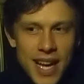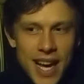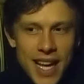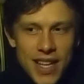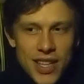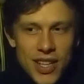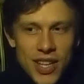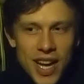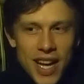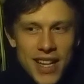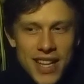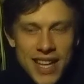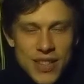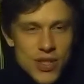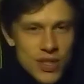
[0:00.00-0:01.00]
and
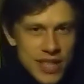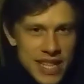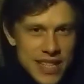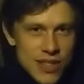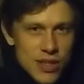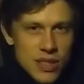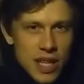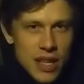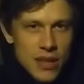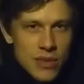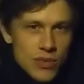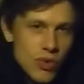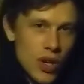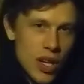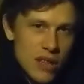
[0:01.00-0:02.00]
that's your answer. Is like
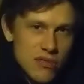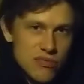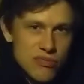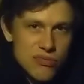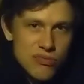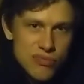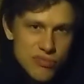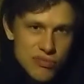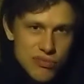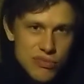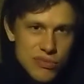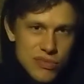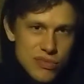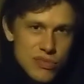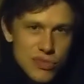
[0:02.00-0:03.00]
what?
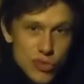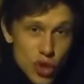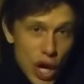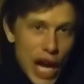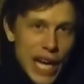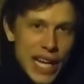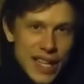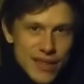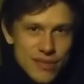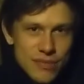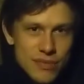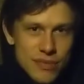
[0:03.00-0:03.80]
Dragon?